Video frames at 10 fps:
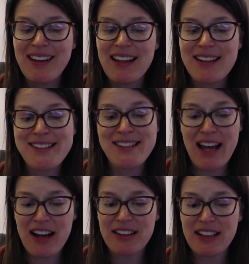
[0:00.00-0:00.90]

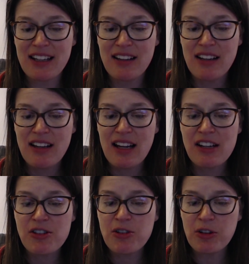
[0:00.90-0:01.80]
Exactly. A
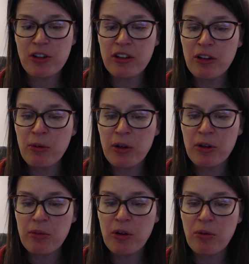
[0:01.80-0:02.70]
circular
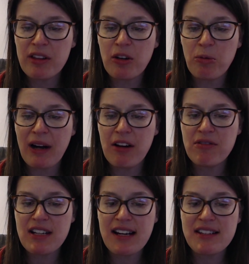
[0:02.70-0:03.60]
room with a
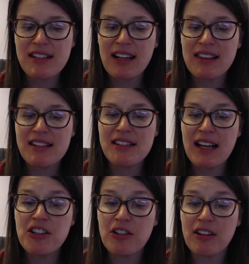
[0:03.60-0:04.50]
round desk at the
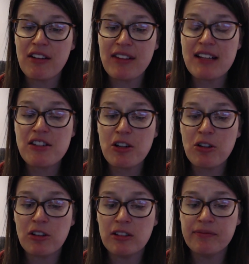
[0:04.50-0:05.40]
center of that
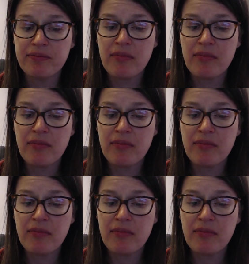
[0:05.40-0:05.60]
circle.